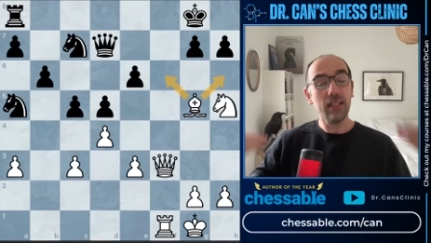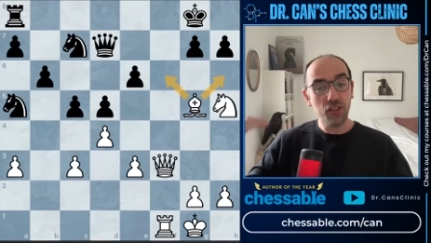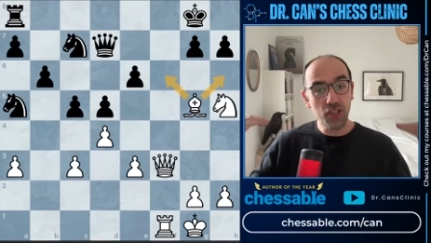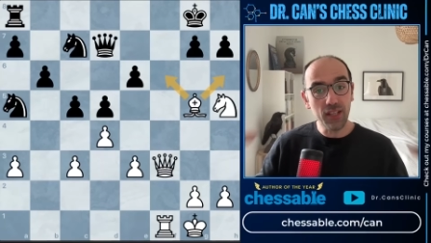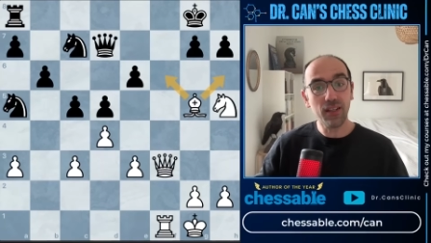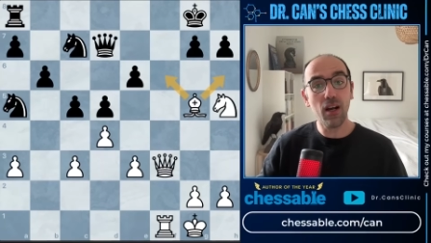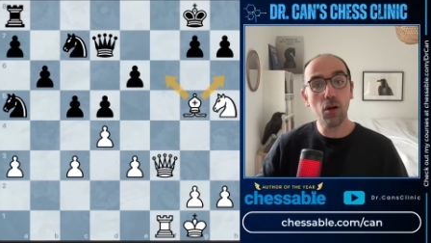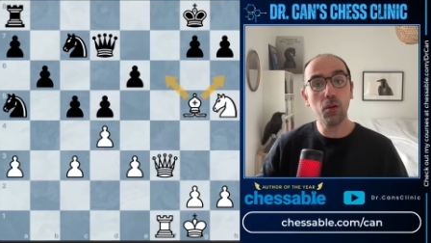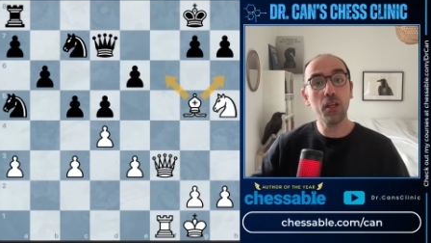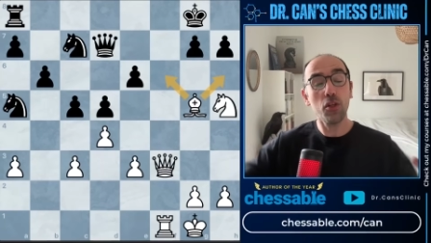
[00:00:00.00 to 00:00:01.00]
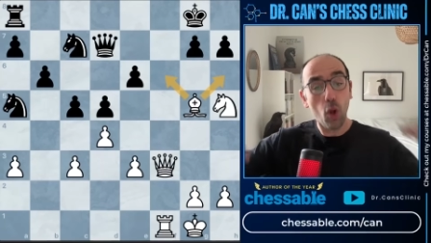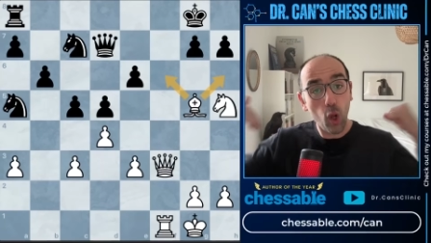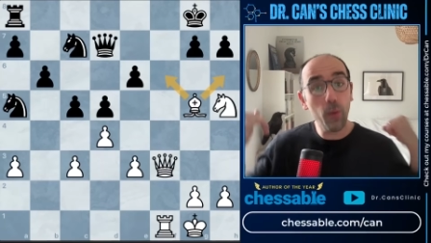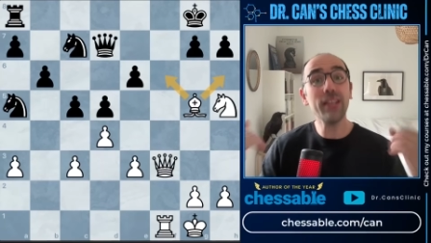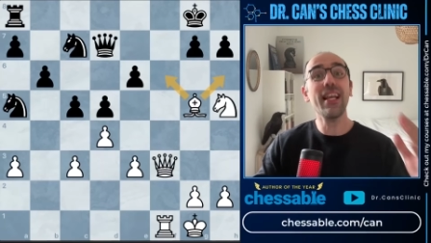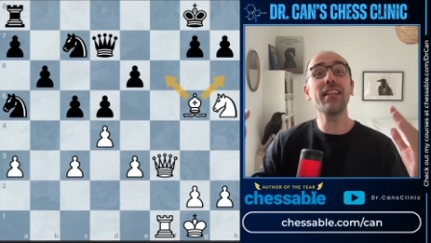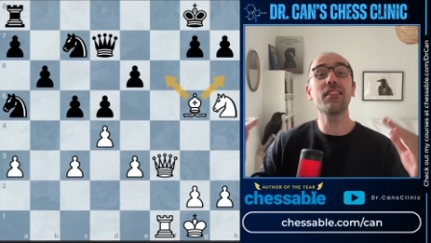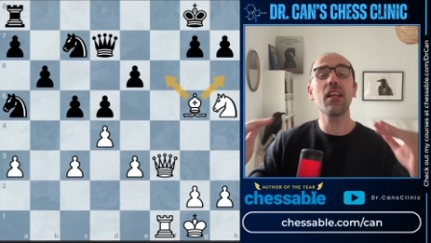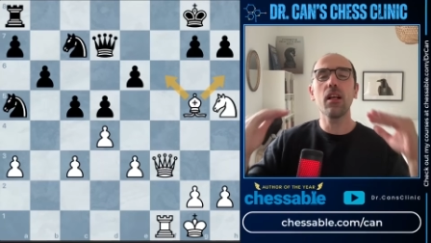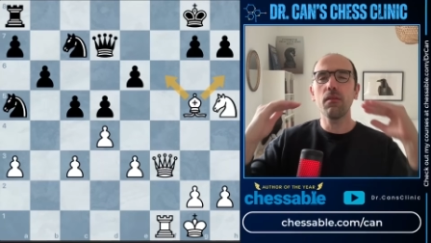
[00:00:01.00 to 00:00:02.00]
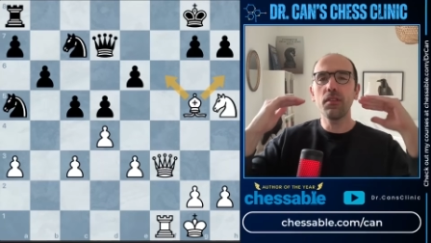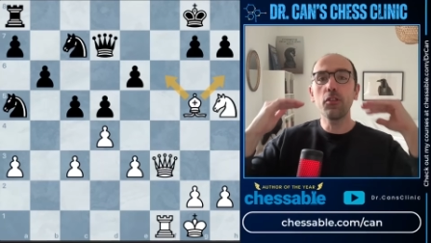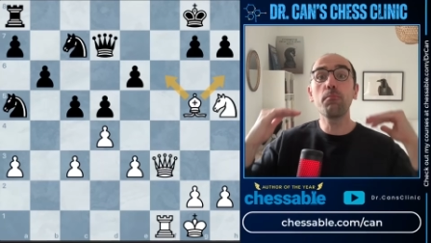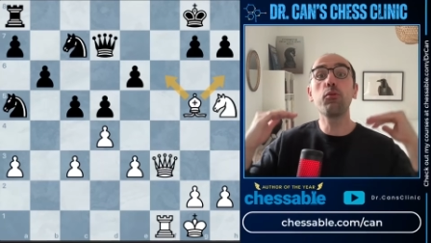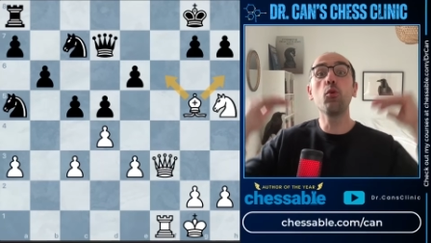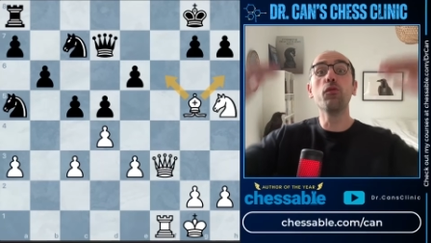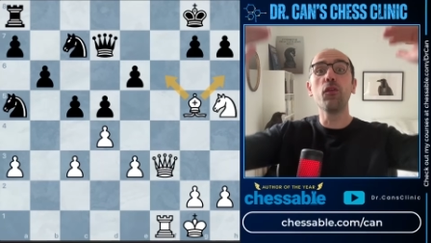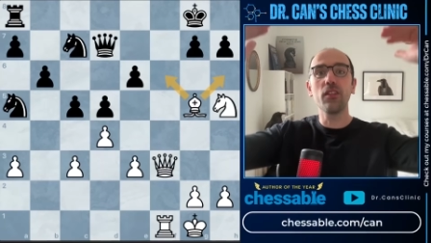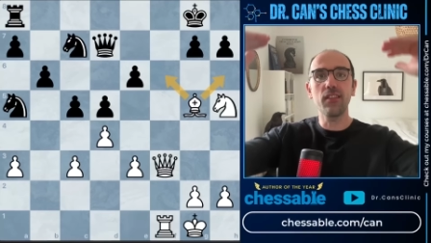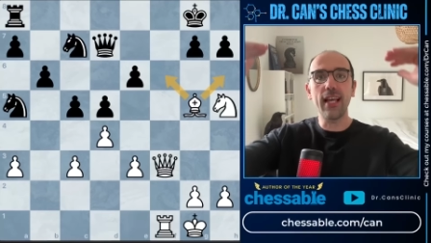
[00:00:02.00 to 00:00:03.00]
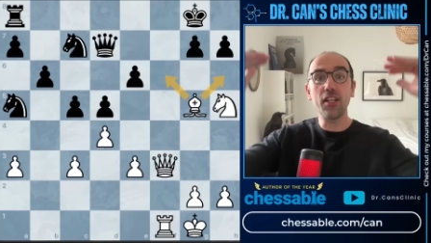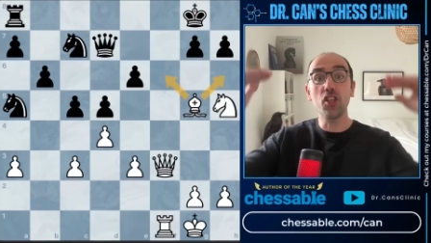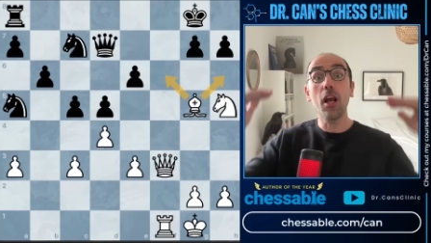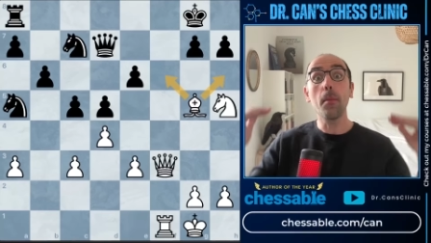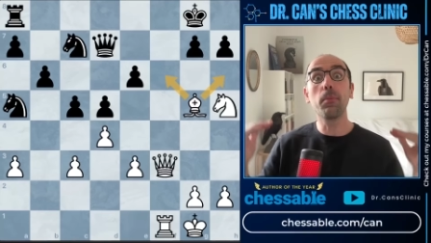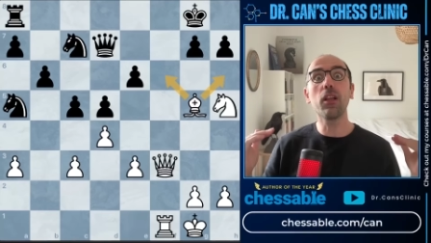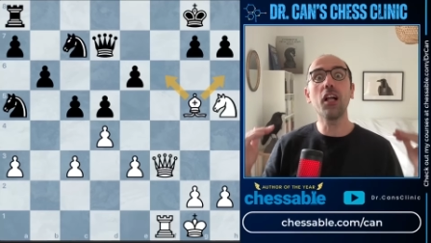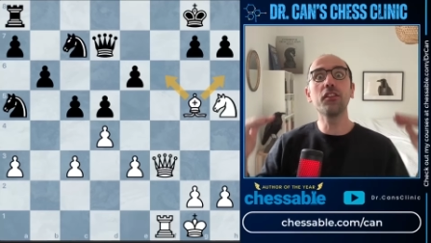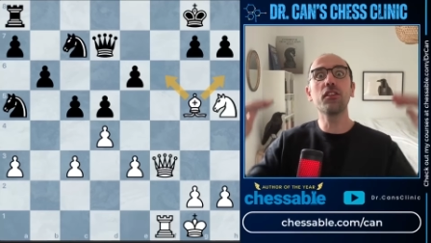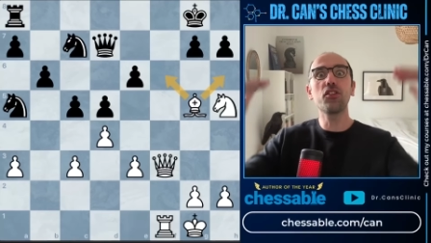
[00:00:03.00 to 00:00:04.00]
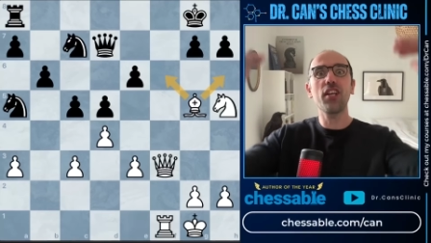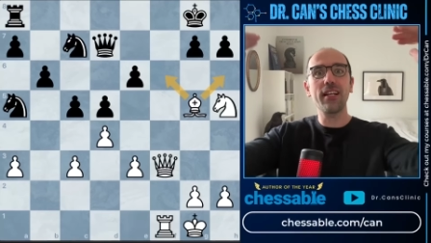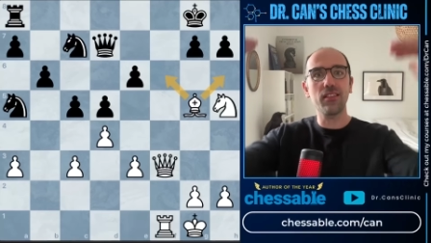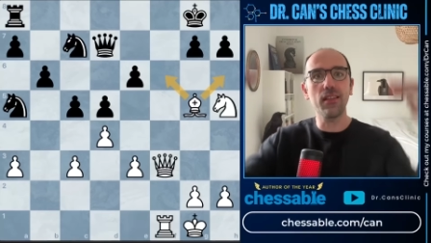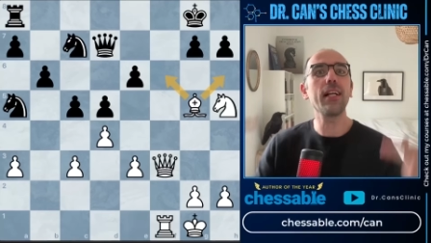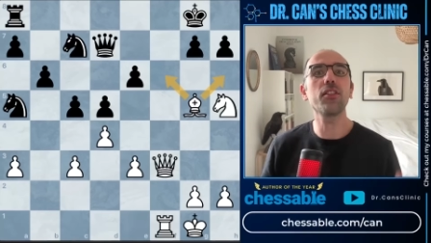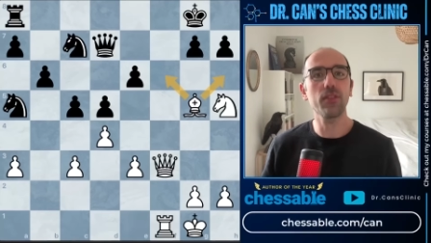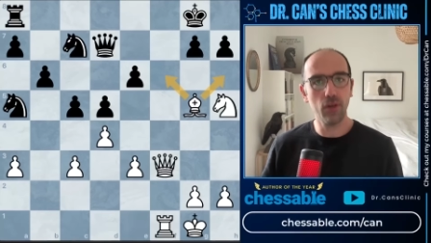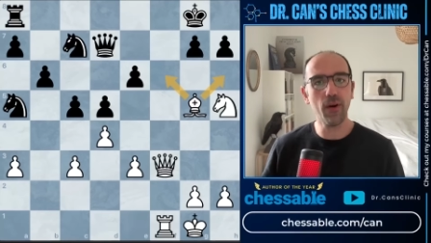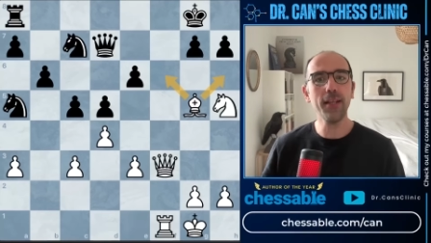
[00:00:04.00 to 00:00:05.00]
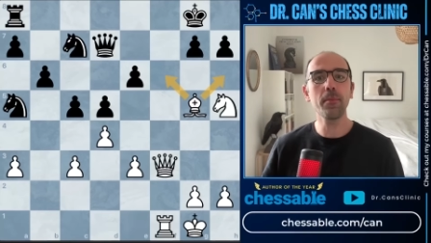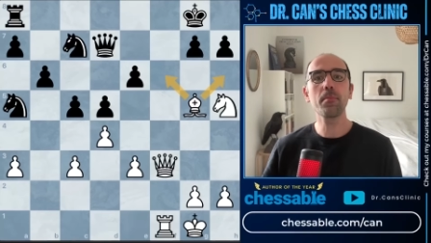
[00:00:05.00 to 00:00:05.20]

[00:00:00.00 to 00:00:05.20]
Chess calculation always ends with this proof stage, blunder check stage. All right?